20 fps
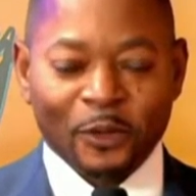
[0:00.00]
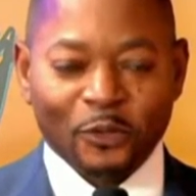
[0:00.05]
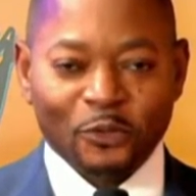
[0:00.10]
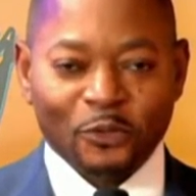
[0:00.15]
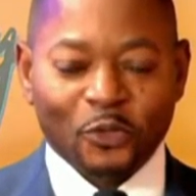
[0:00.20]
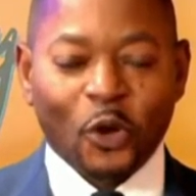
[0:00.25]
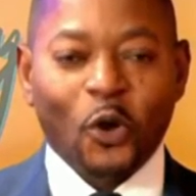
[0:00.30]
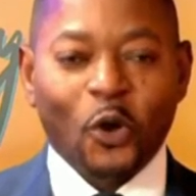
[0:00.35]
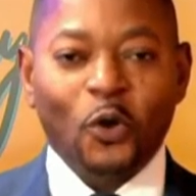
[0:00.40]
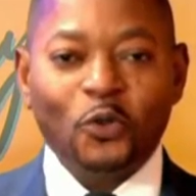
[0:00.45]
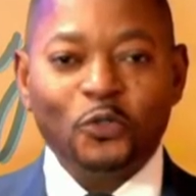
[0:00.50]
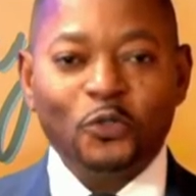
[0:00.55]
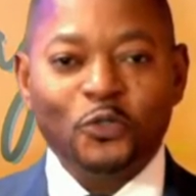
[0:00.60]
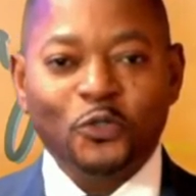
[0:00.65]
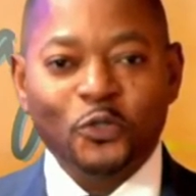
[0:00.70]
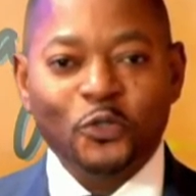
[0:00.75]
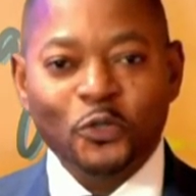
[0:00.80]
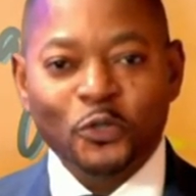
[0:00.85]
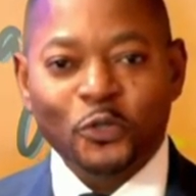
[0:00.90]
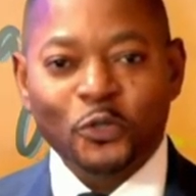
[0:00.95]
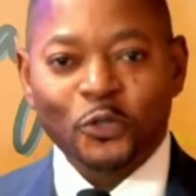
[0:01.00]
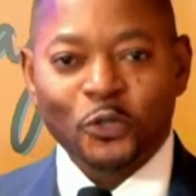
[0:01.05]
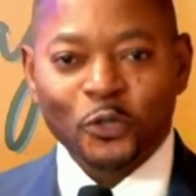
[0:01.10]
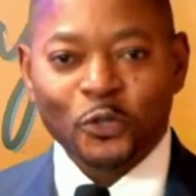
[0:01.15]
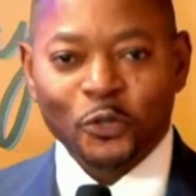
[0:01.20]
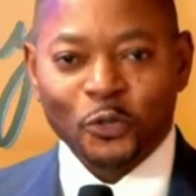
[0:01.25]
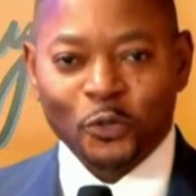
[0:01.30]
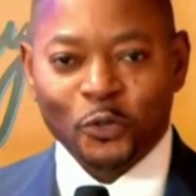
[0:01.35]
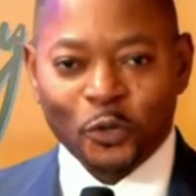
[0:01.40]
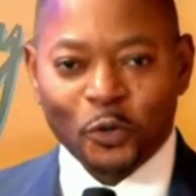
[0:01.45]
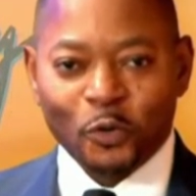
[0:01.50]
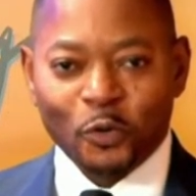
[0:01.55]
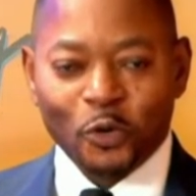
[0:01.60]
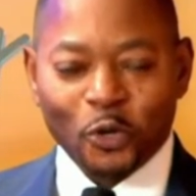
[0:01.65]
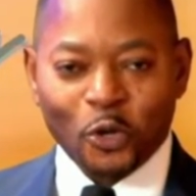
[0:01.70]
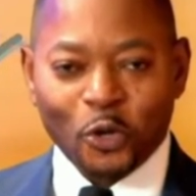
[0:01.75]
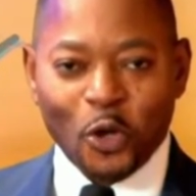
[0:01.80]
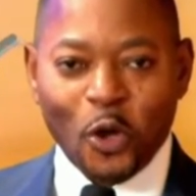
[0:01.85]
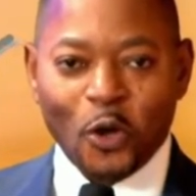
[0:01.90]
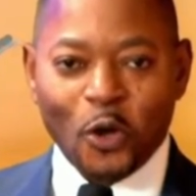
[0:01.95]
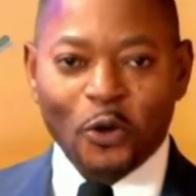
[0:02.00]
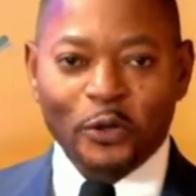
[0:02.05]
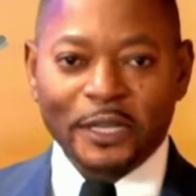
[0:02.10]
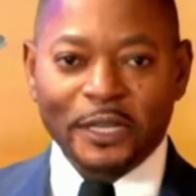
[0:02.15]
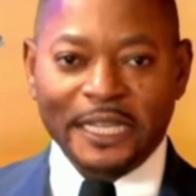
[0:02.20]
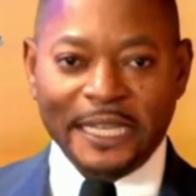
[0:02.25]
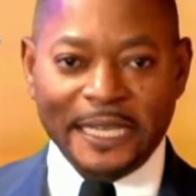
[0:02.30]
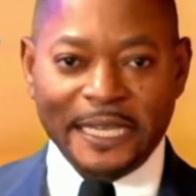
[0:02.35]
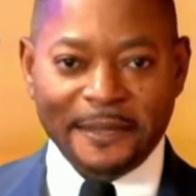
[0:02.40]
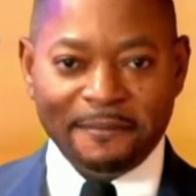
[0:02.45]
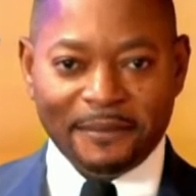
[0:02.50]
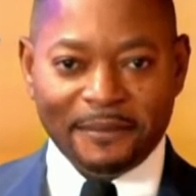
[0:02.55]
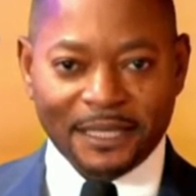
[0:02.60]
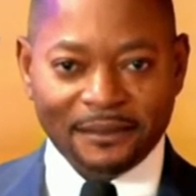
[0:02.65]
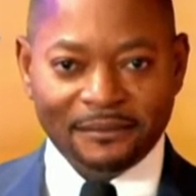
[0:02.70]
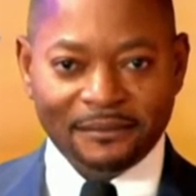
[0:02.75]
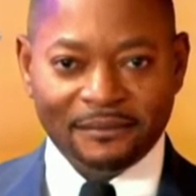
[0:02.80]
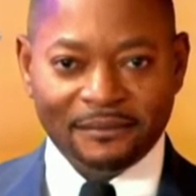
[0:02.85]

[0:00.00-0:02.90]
Those who will call on him